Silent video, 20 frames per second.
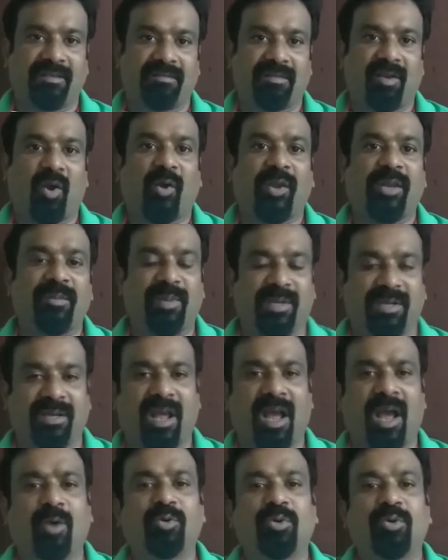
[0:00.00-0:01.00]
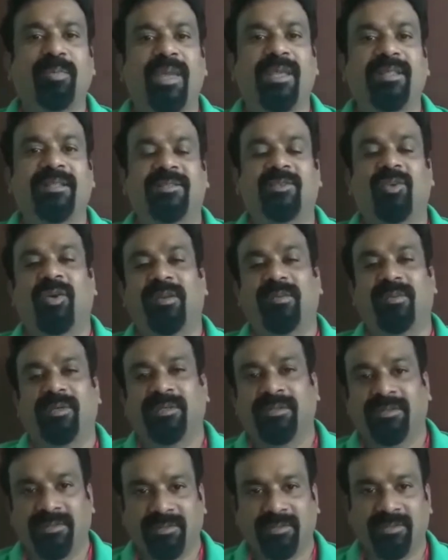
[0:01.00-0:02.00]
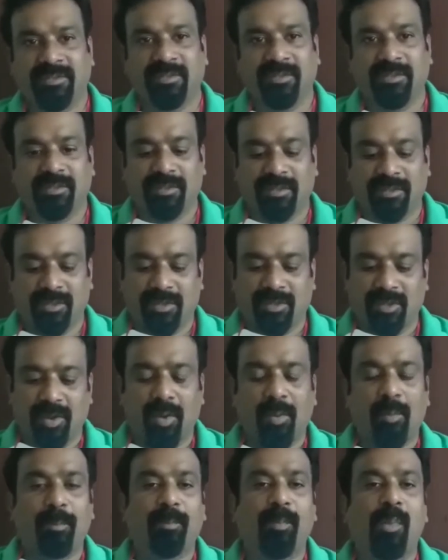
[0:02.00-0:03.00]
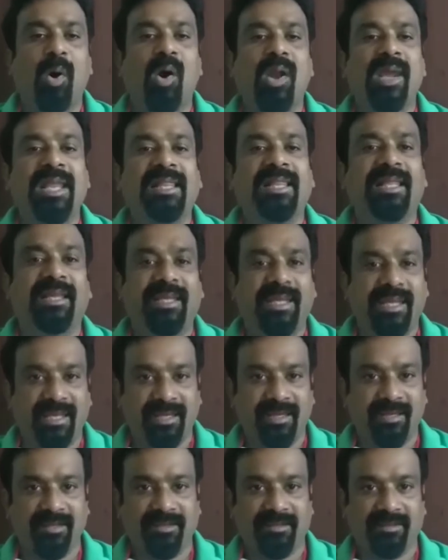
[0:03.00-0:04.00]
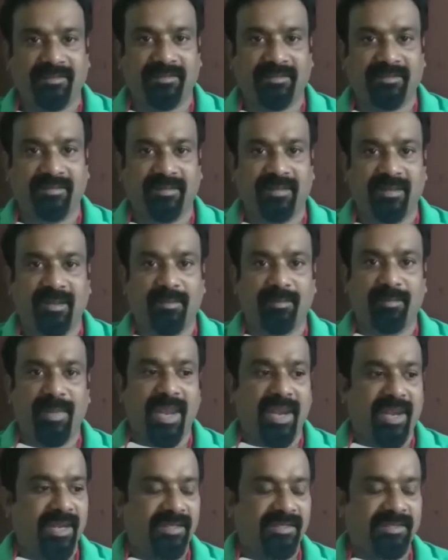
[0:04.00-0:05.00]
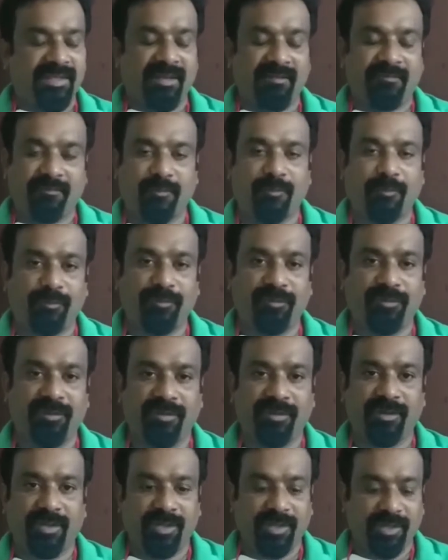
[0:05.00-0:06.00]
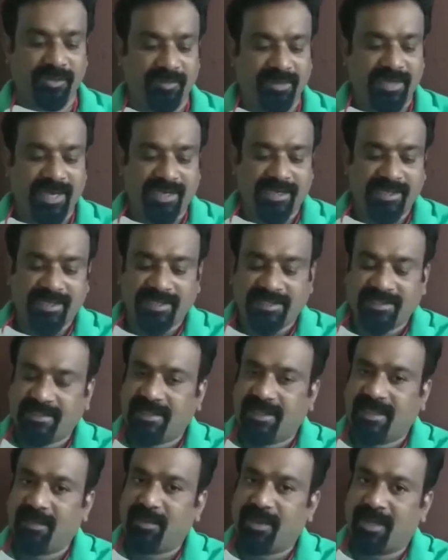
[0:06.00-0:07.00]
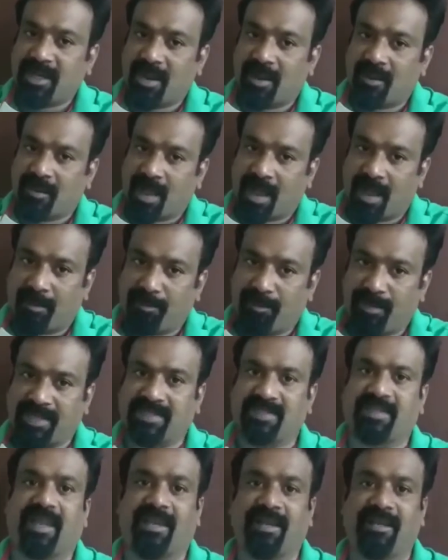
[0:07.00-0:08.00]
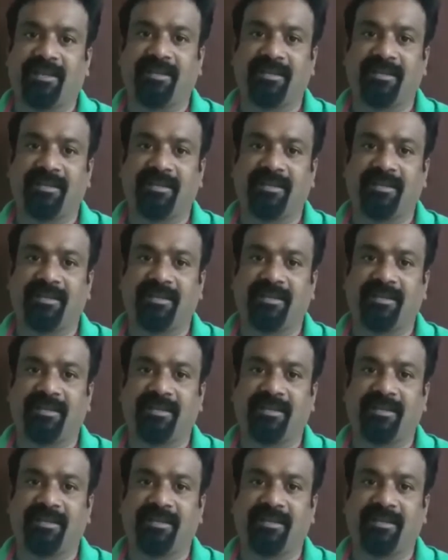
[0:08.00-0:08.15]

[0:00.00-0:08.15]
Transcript: ointment. How to make this ointment? Boil the ghee, make it self cool, you will get the sediment on the upper side.